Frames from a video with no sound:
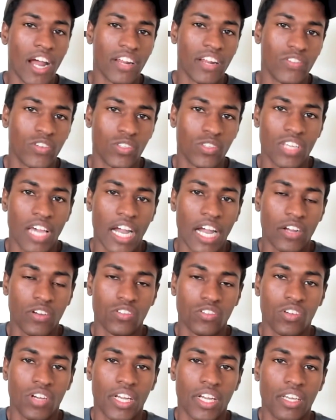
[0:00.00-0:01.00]
out of your soccer
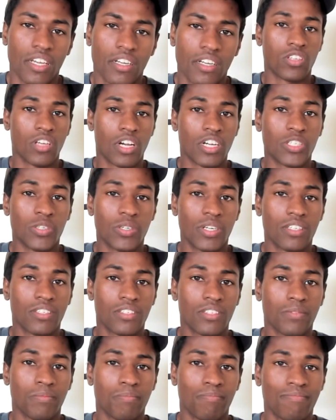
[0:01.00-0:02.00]
training. I'll talk to you again
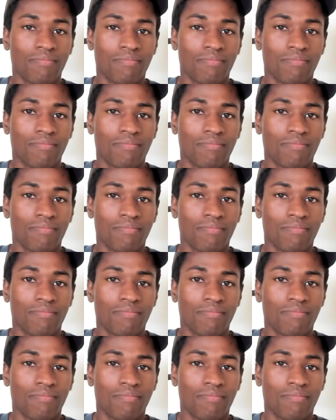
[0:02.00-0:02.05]
soon.